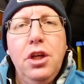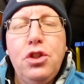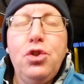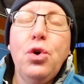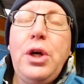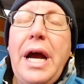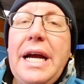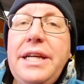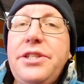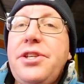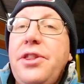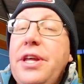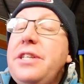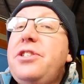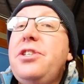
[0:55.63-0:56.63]
So guys,
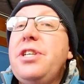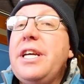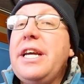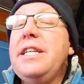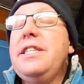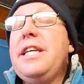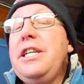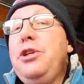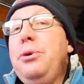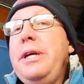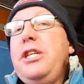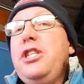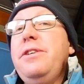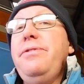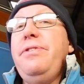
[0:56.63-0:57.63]
this is a
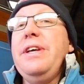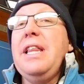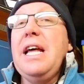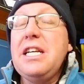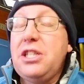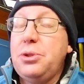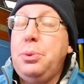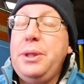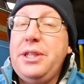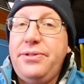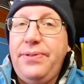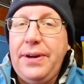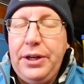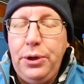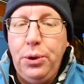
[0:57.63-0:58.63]
continuation for last week's
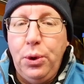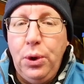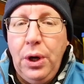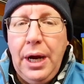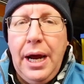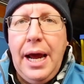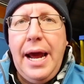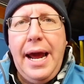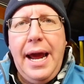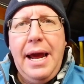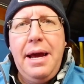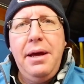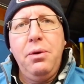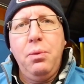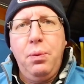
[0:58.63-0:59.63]
video.
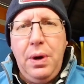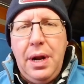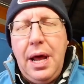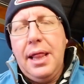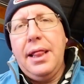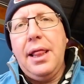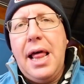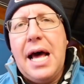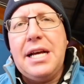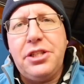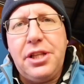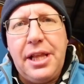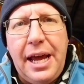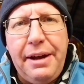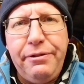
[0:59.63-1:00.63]
When I
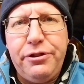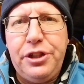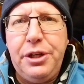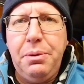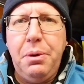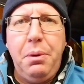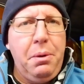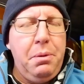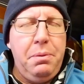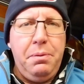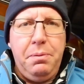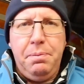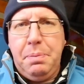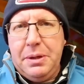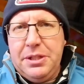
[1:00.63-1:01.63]
last left you, we were
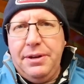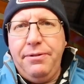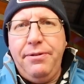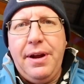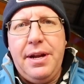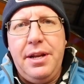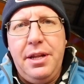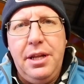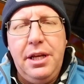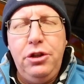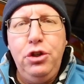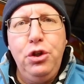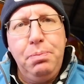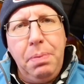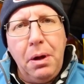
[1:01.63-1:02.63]
busy fitting the
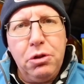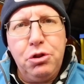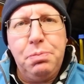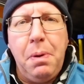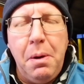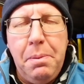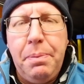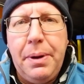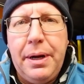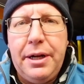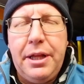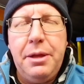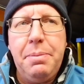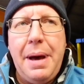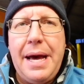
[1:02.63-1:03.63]
new bilge pump
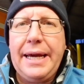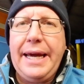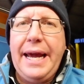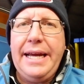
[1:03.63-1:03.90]
into the back